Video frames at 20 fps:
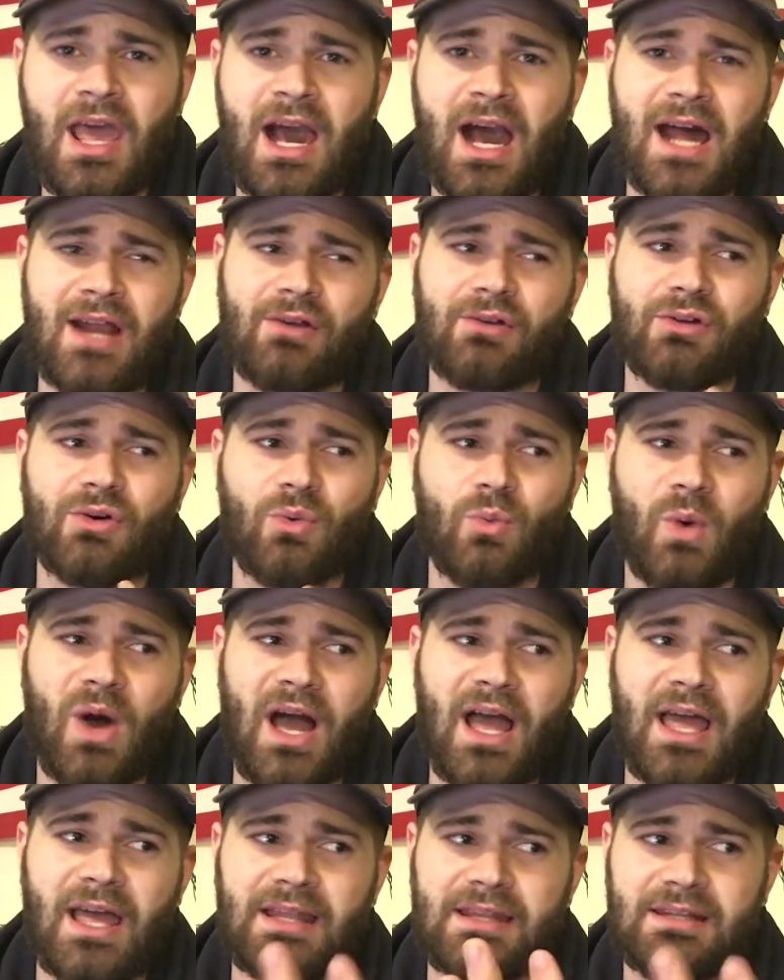I don't know
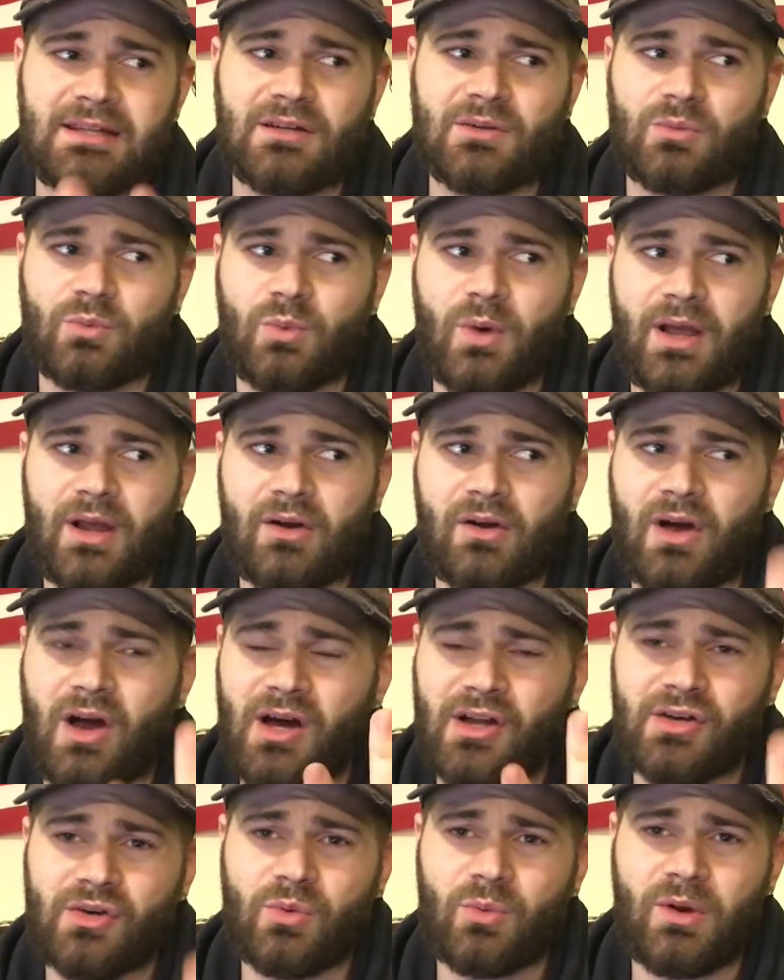why I didn't wear
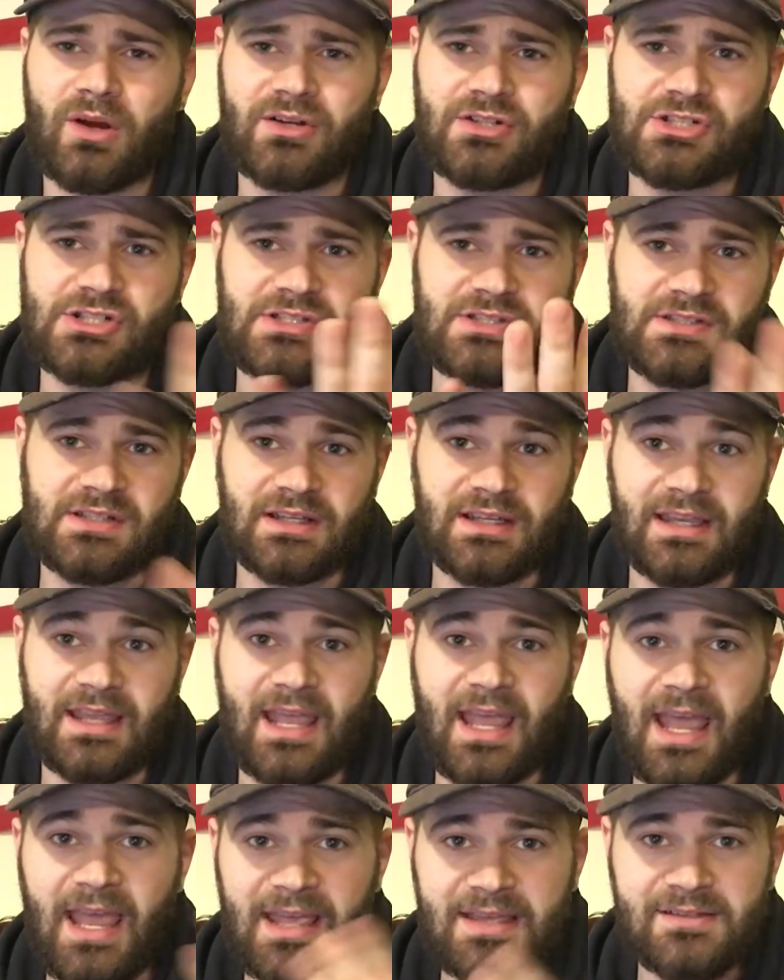underwear just in
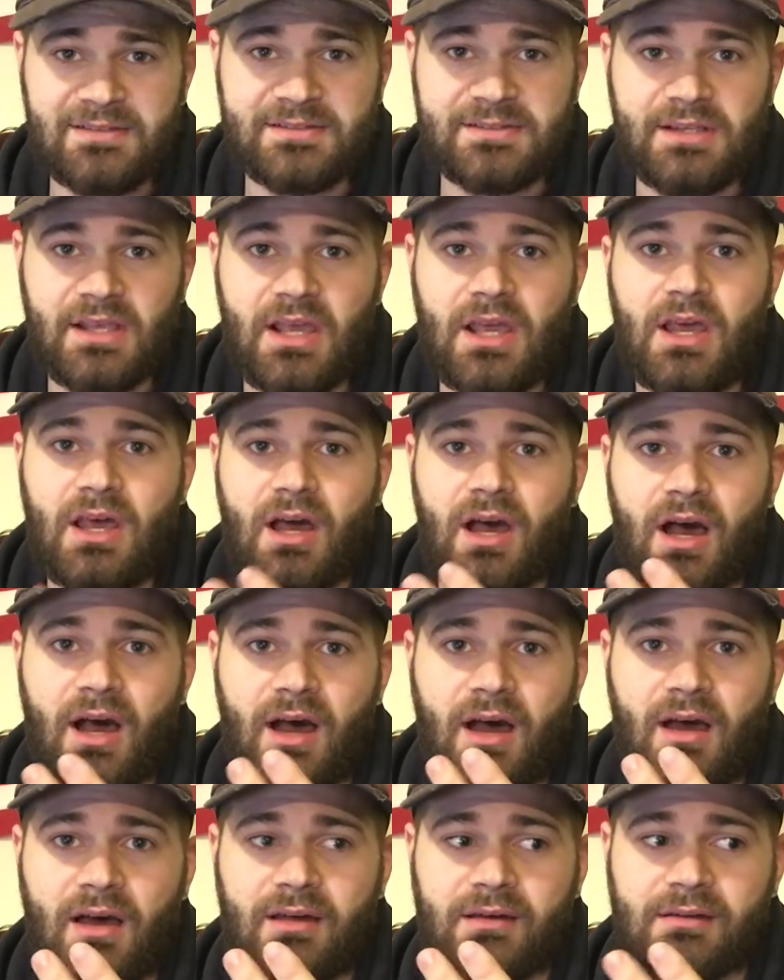case,
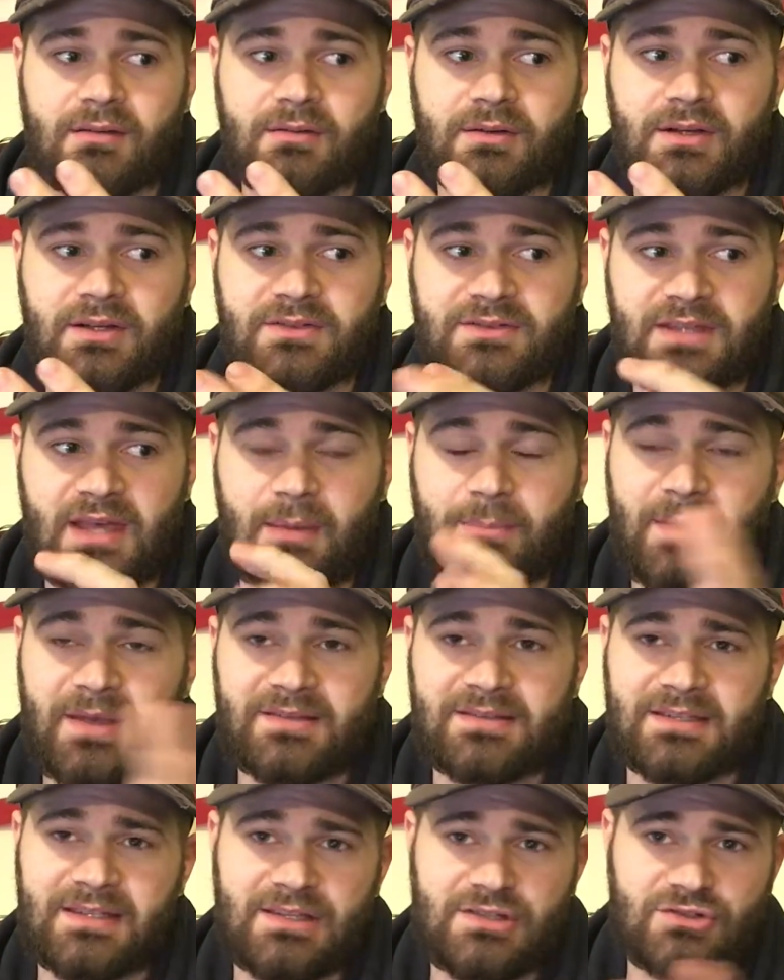uh, because that
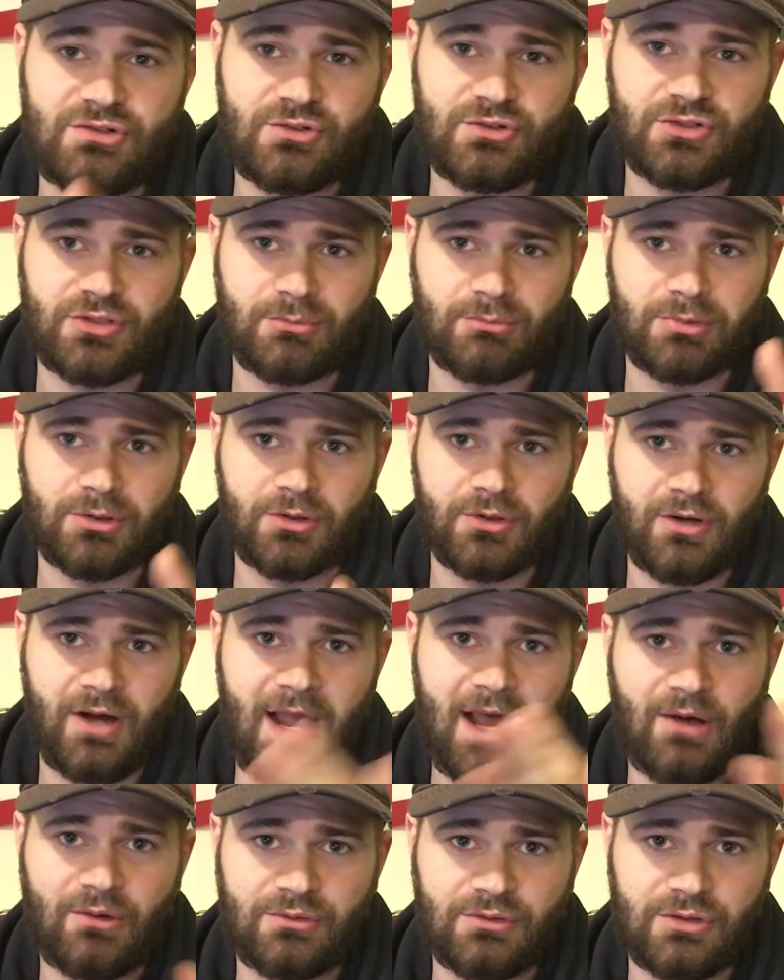makes it easier to blur
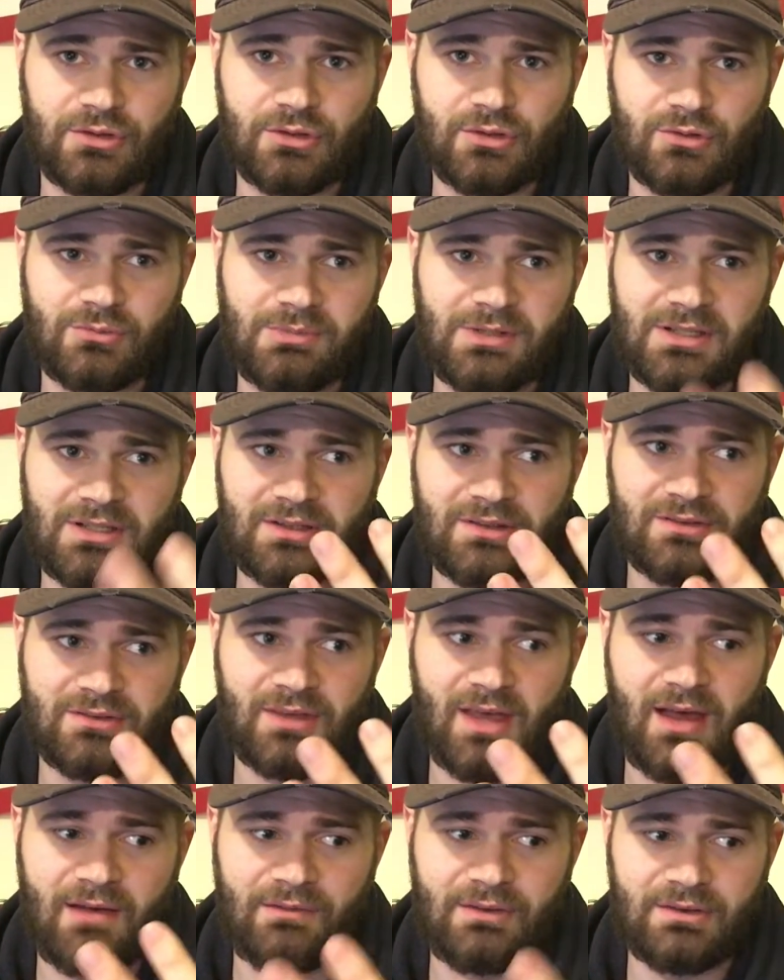out too,
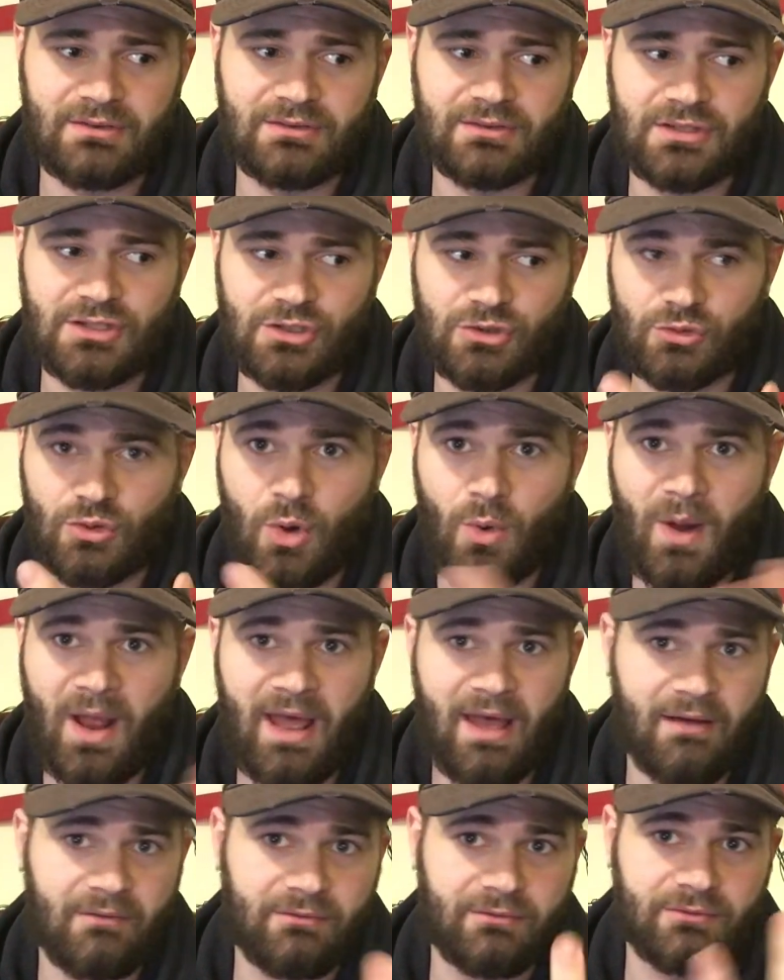because obviously you don't
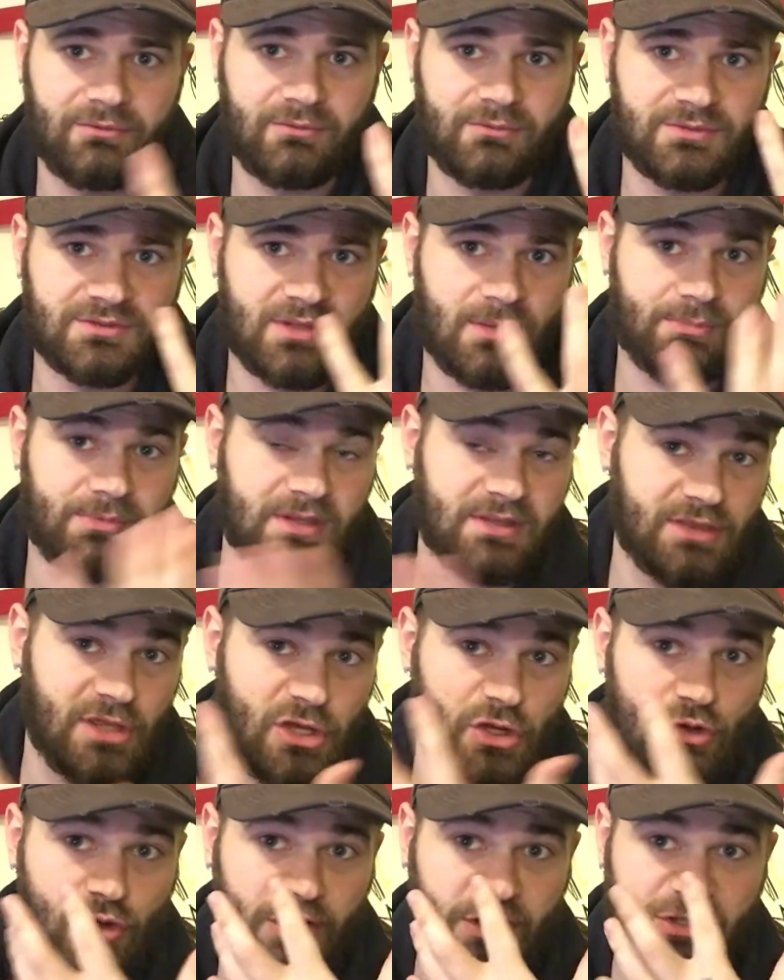have something
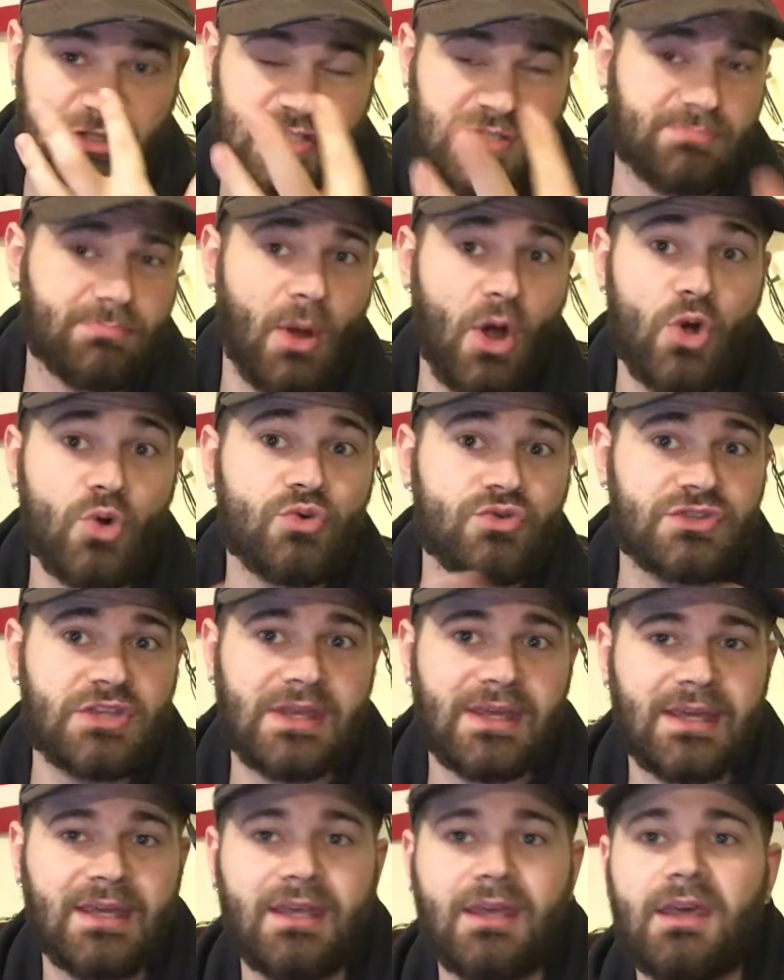that you're
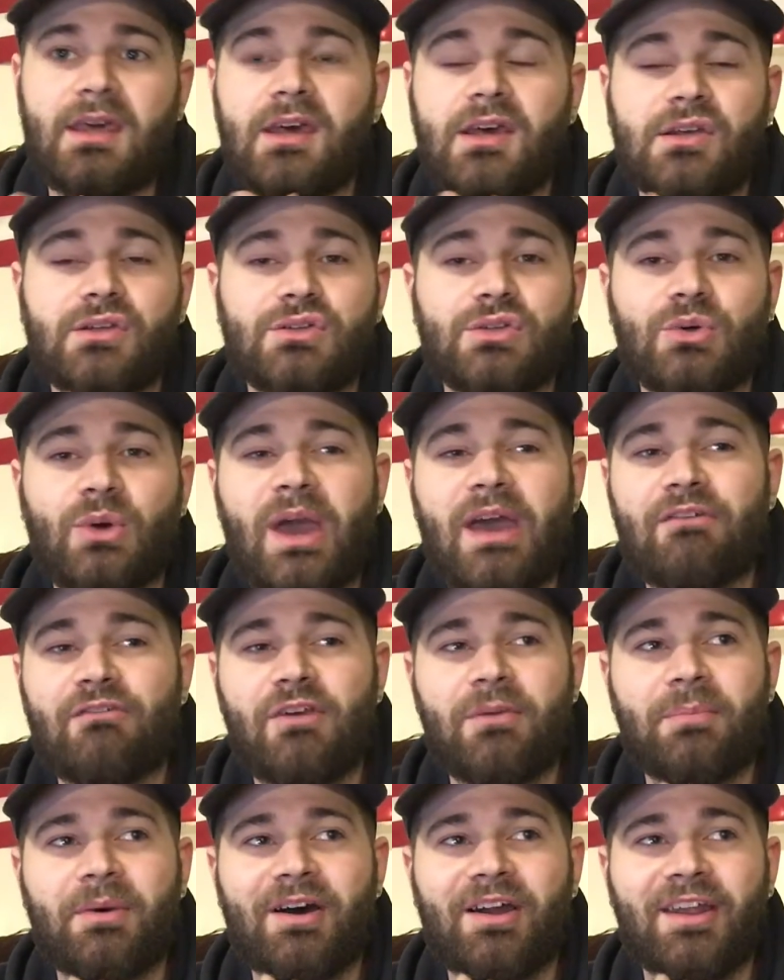exposing to
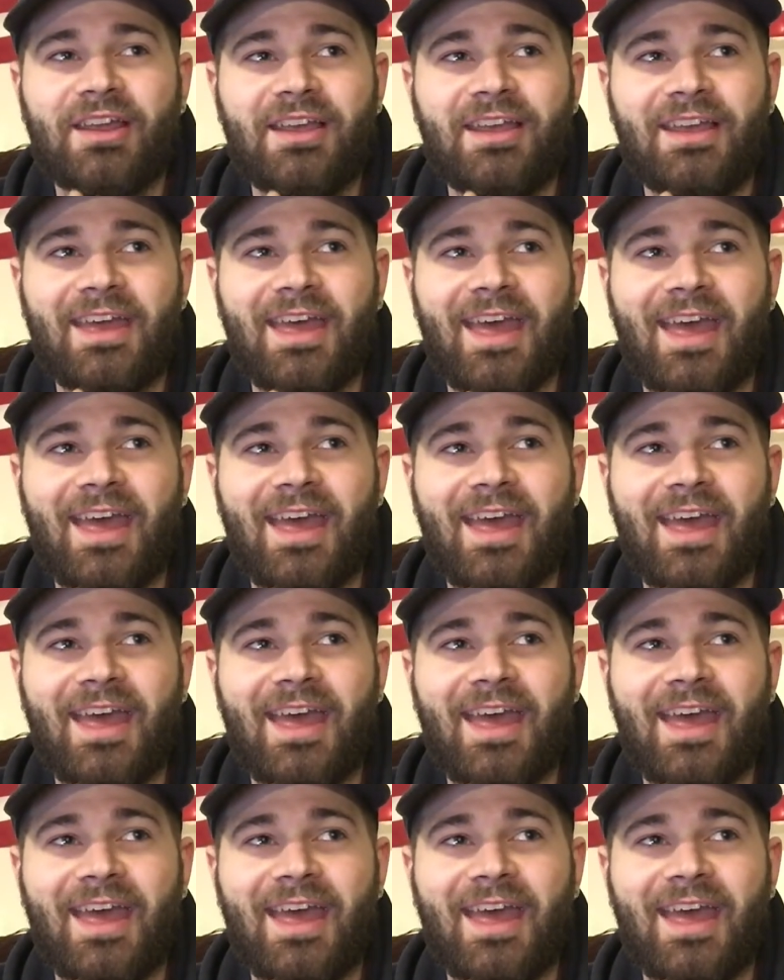everybody.